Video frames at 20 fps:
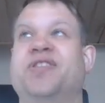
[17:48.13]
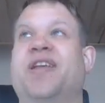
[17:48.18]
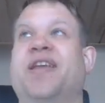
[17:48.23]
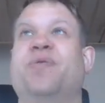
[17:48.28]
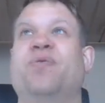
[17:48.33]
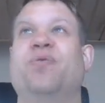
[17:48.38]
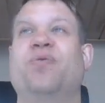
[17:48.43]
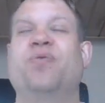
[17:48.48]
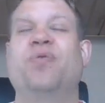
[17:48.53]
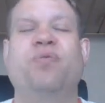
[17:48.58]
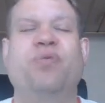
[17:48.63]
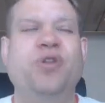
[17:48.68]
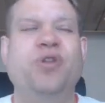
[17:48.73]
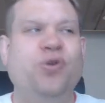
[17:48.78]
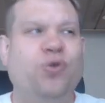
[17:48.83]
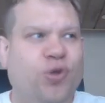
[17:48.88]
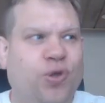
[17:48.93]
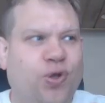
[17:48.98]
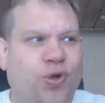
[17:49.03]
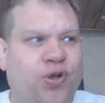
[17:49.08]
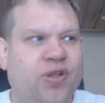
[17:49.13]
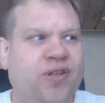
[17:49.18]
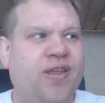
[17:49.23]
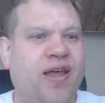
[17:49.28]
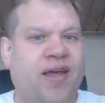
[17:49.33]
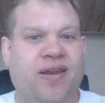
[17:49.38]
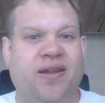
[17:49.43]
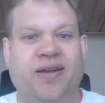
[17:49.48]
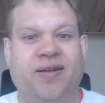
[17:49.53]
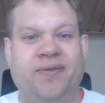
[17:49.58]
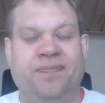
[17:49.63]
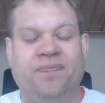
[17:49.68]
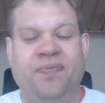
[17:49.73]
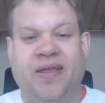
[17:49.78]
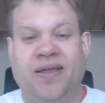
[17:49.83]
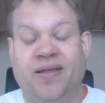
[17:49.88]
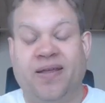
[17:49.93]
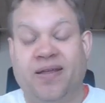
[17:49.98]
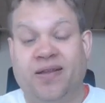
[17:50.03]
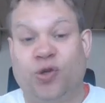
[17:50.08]
Like when you looked at it,
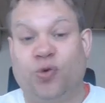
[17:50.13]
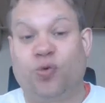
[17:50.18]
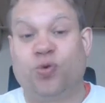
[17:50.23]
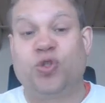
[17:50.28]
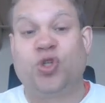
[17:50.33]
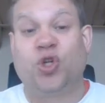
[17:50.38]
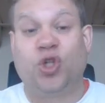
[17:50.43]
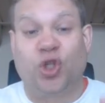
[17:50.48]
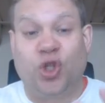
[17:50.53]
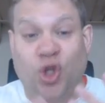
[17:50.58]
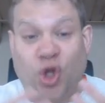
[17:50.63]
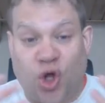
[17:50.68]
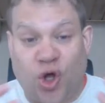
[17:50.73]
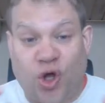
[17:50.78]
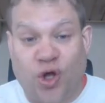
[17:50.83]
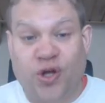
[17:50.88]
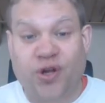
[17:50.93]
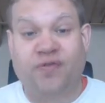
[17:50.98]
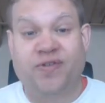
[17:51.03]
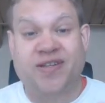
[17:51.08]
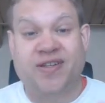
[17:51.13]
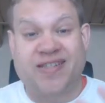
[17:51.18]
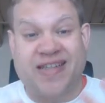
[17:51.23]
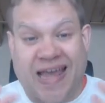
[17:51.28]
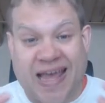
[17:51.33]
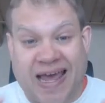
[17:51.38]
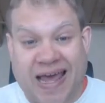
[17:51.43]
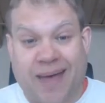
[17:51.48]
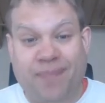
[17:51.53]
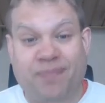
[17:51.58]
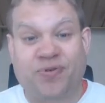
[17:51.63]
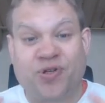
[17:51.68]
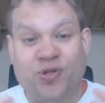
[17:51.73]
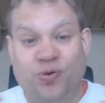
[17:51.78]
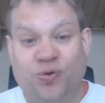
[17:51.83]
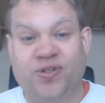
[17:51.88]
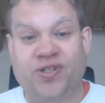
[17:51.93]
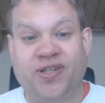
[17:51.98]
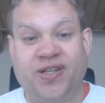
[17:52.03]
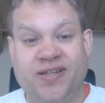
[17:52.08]
there was a lot of this
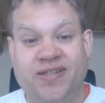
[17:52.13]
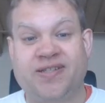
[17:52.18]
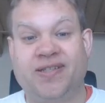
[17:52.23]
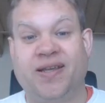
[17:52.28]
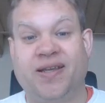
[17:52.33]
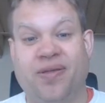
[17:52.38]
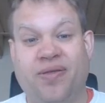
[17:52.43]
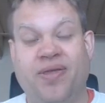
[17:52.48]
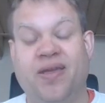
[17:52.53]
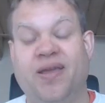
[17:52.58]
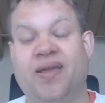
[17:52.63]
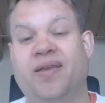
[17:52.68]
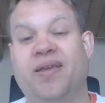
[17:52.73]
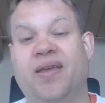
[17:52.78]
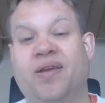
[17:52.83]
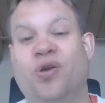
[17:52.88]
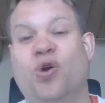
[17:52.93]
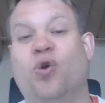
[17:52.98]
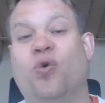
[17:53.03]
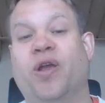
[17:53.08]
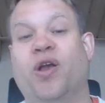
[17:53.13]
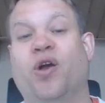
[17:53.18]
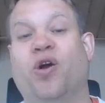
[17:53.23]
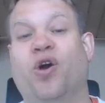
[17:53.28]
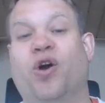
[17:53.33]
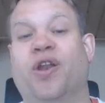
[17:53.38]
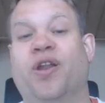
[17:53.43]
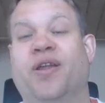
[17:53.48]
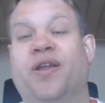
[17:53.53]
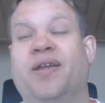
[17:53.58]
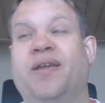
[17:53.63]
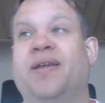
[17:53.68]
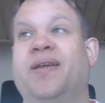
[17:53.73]
absolutistic thinking going on.